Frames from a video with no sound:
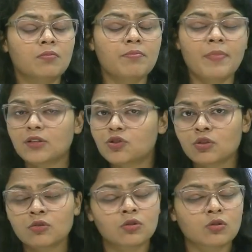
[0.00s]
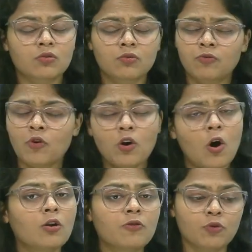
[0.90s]
mention for
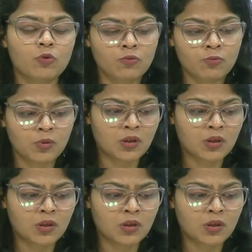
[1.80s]
all of you,